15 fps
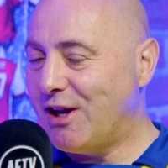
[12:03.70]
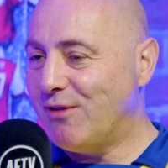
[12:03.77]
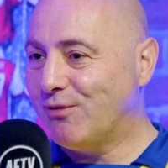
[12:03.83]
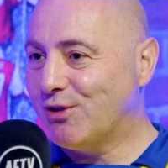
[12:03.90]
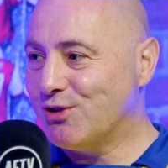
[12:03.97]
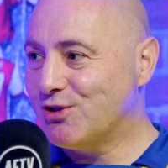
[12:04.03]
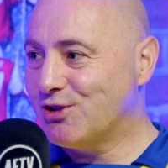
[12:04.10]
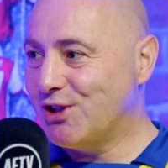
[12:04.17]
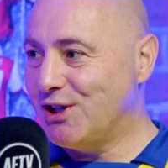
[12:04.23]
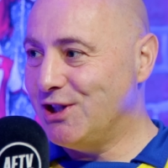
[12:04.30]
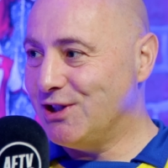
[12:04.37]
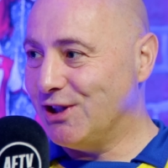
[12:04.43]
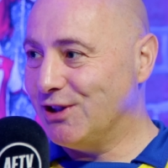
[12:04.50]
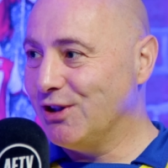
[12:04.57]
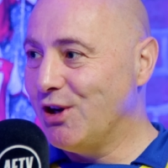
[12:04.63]
they've
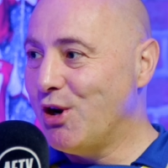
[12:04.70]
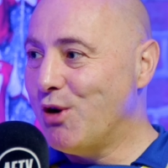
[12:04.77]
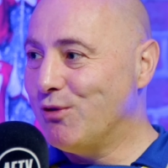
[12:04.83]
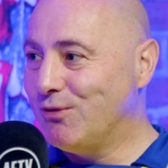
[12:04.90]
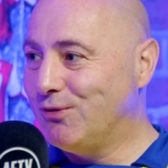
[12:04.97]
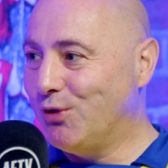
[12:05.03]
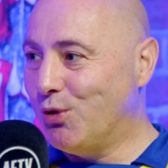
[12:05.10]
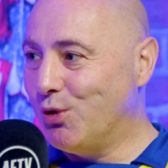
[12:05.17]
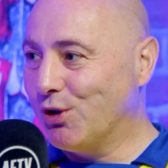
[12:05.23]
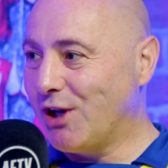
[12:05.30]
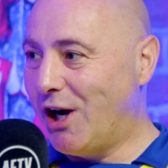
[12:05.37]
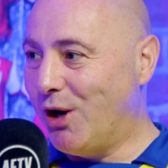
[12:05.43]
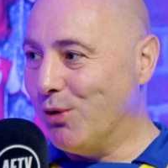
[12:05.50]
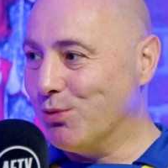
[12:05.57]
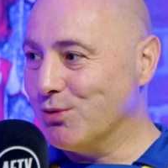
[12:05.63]
conceded four
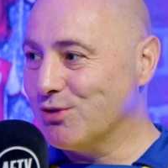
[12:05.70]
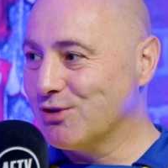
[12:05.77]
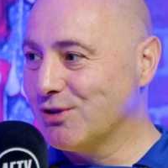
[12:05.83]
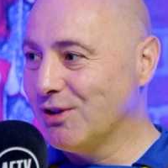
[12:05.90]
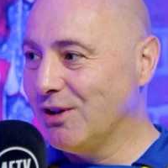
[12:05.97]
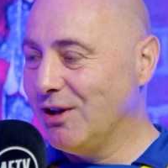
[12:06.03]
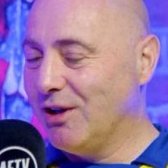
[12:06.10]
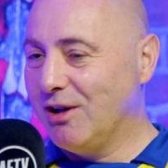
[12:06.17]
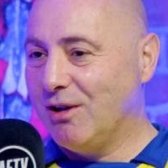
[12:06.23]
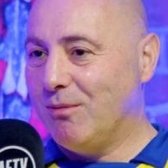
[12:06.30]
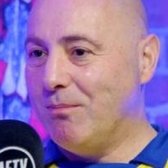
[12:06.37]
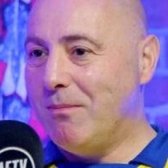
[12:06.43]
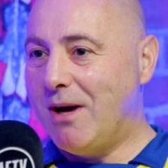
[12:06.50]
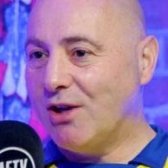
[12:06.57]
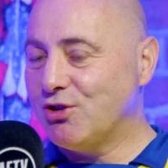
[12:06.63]
goals
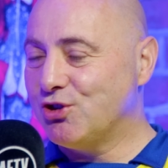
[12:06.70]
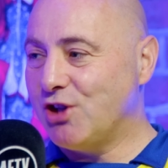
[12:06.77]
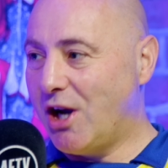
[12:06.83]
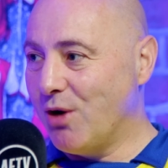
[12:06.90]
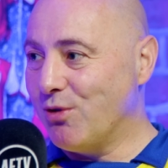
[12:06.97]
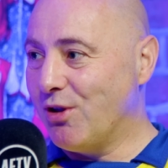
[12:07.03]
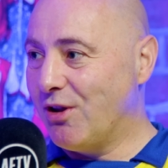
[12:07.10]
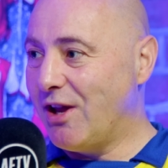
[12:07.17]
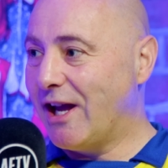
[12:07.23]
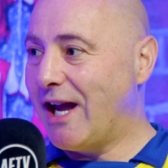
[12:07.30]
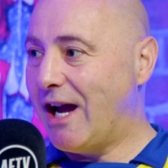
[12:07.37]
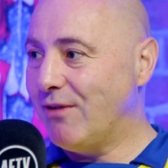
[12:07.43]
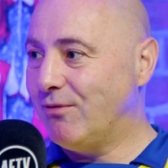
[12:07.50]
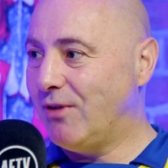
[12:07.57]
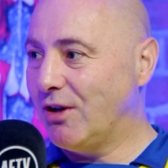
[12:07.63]
must show that they
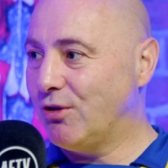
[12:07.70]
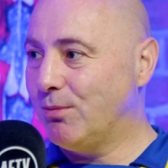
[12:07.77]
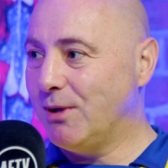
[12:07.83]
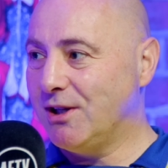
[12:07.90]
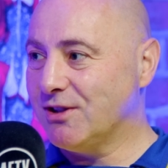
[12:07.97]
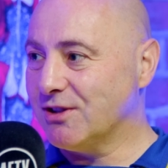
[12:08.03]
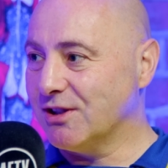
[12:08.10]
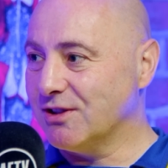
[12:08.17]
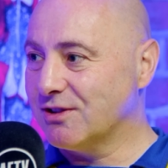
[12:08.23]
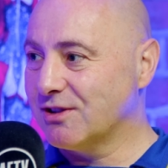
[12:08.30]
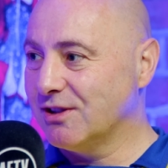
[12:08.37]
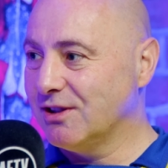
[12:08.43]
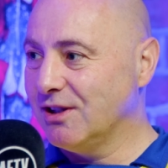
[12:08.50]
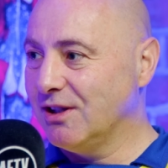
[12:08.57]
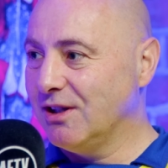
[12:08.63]
have vulnerabilities. Yeah,